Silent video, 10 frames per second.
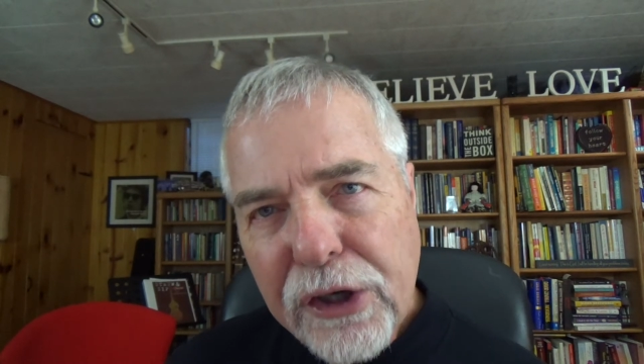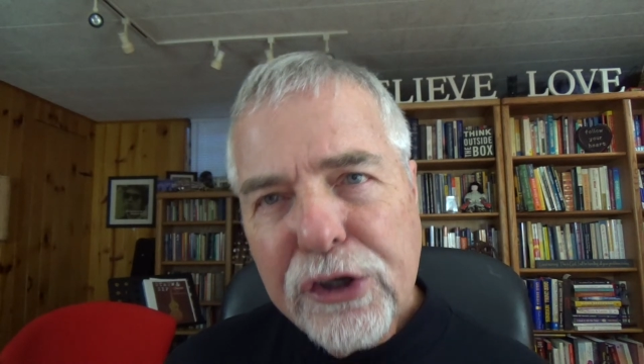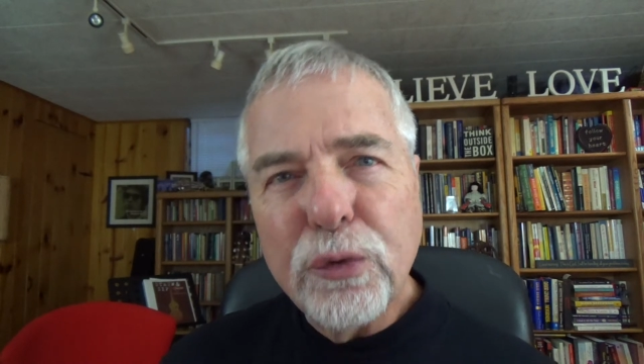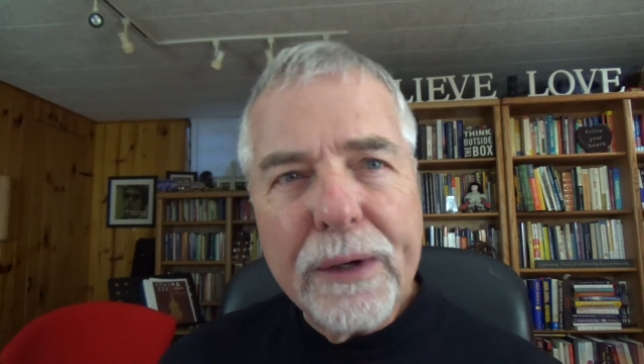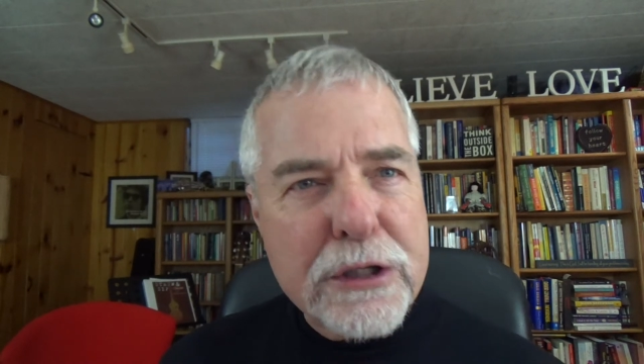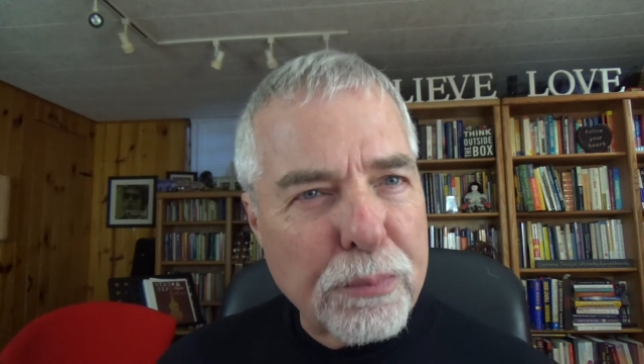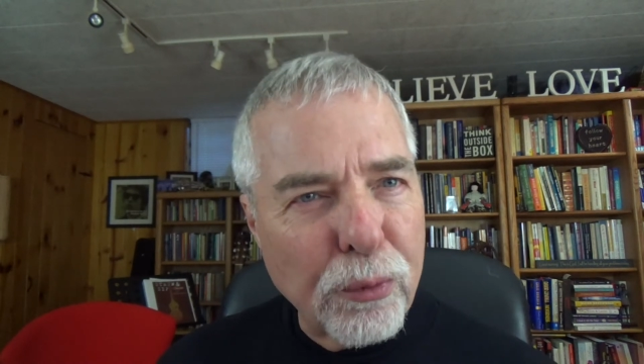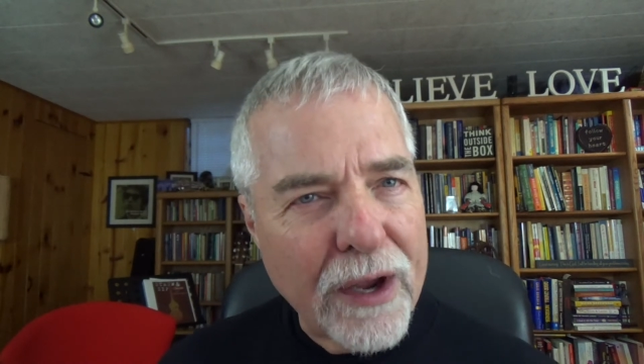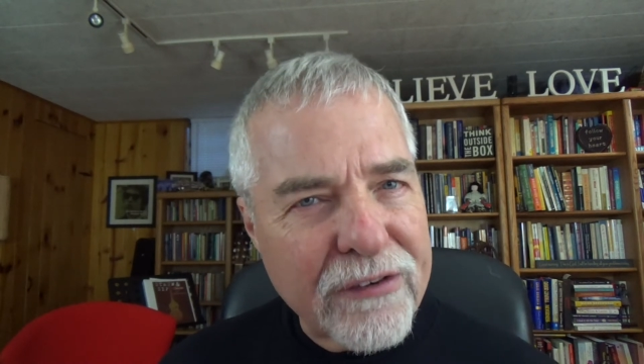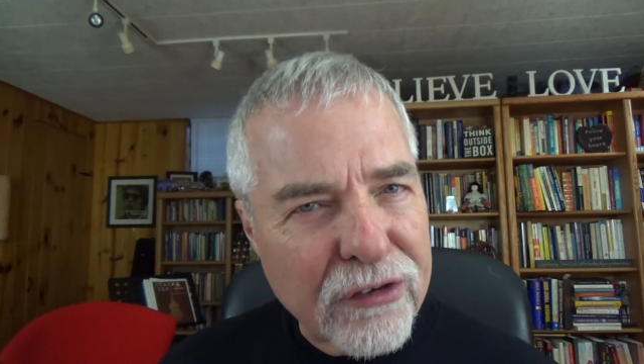to
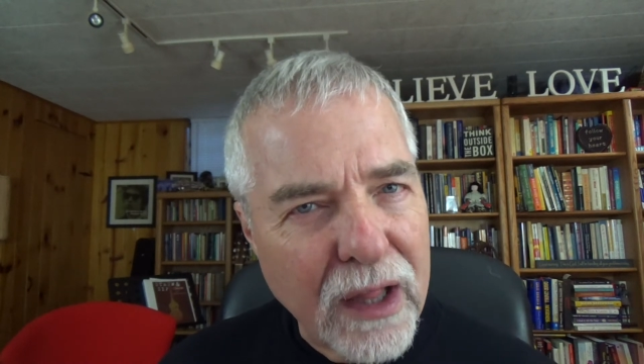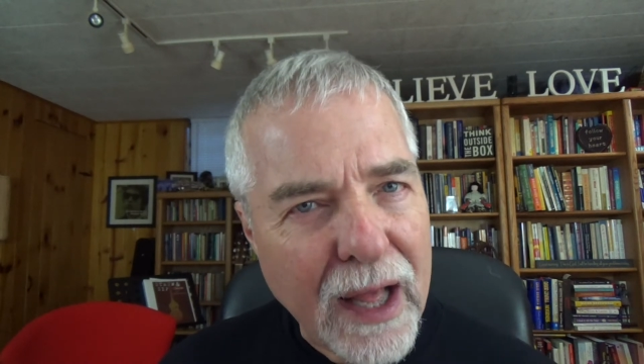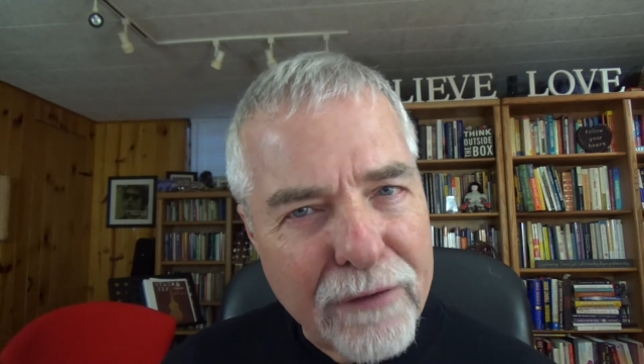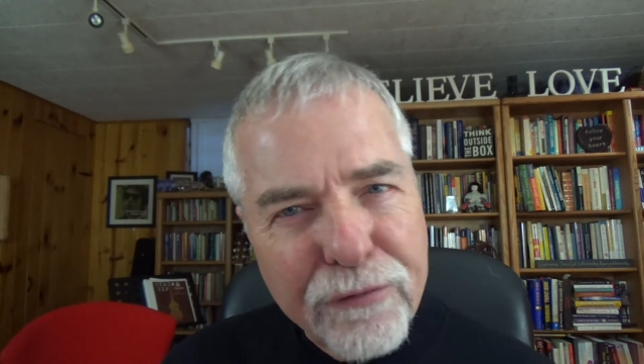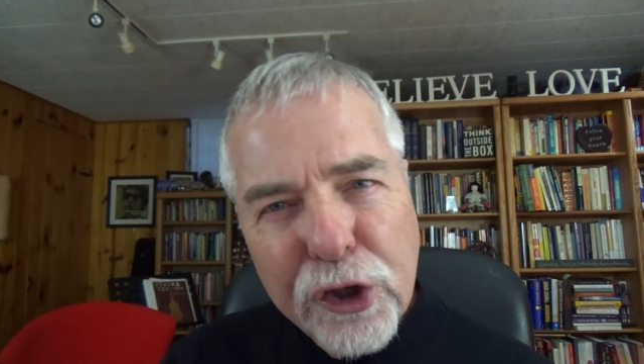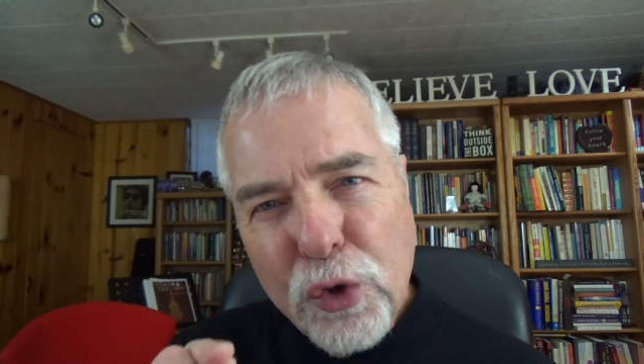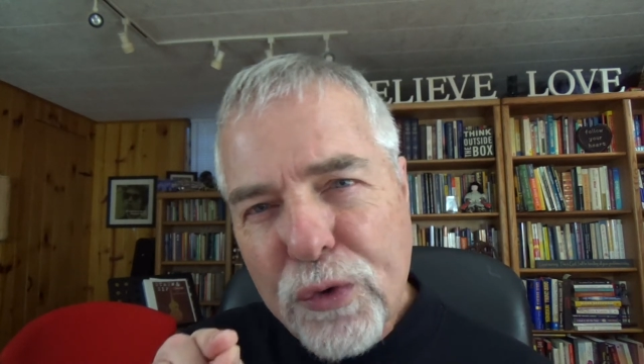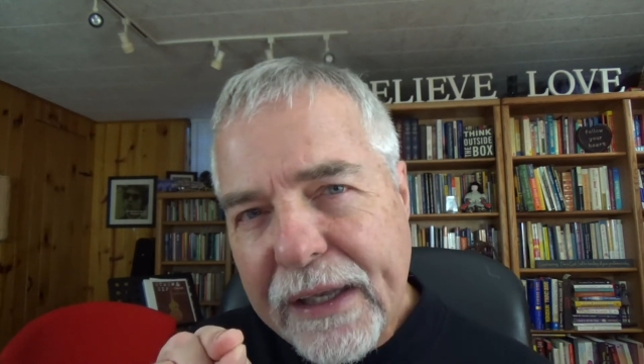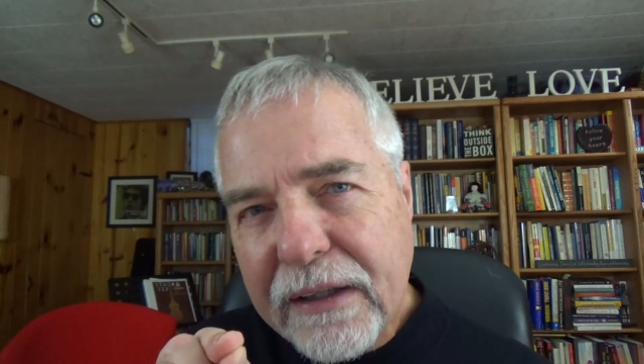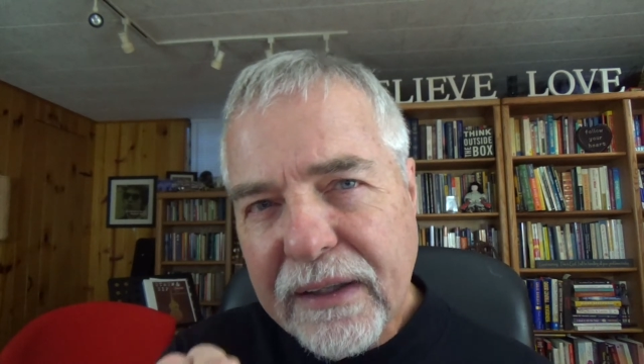express life
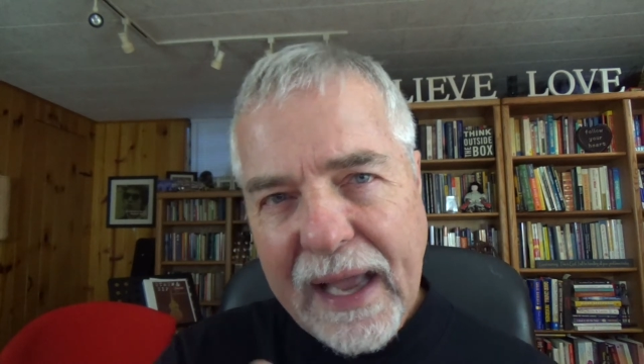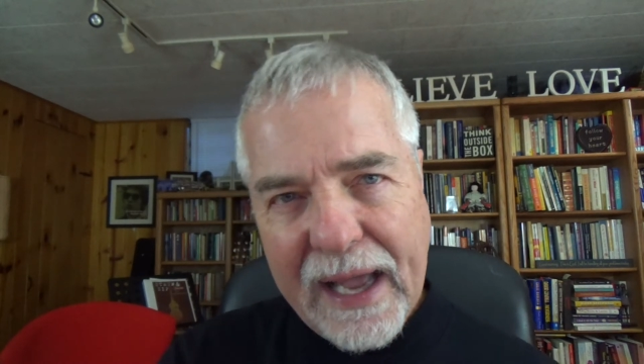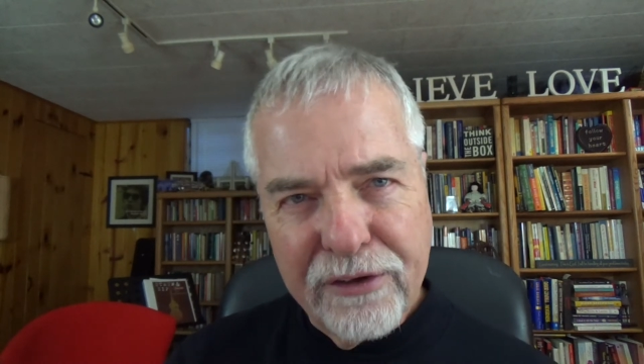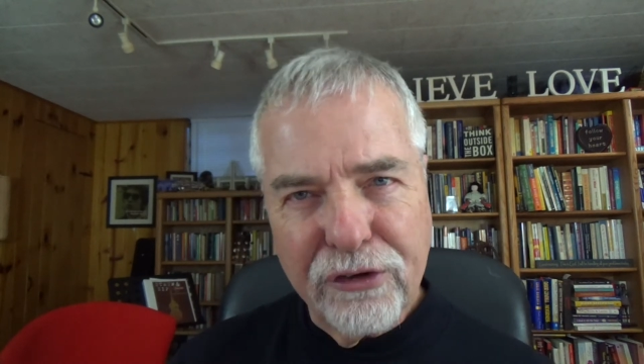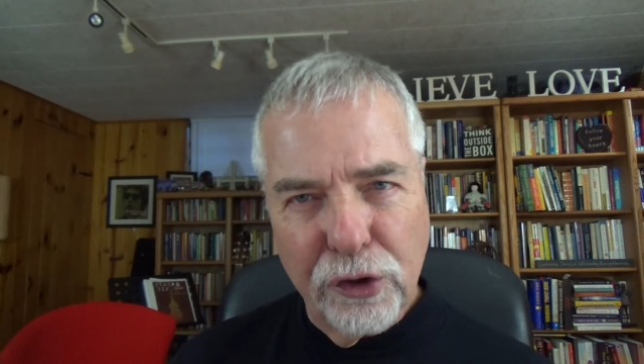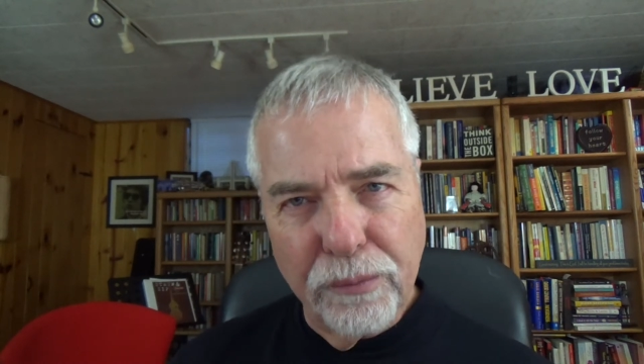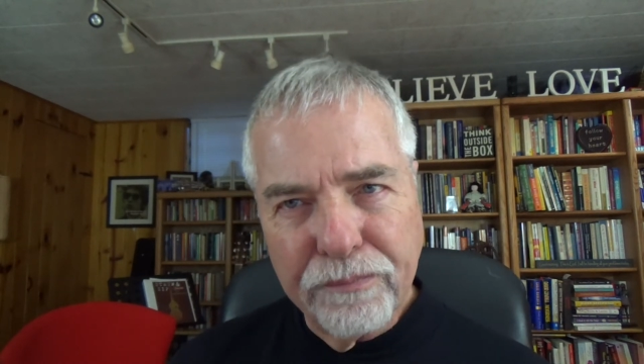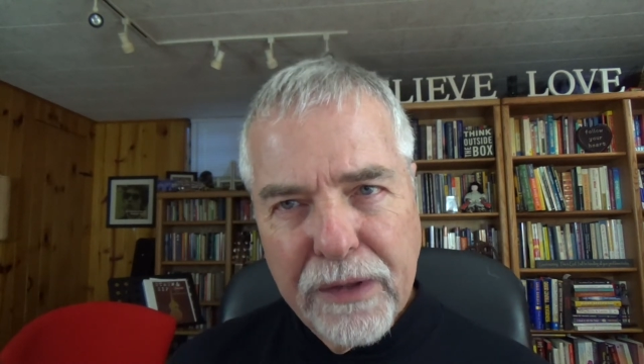uniquely as you.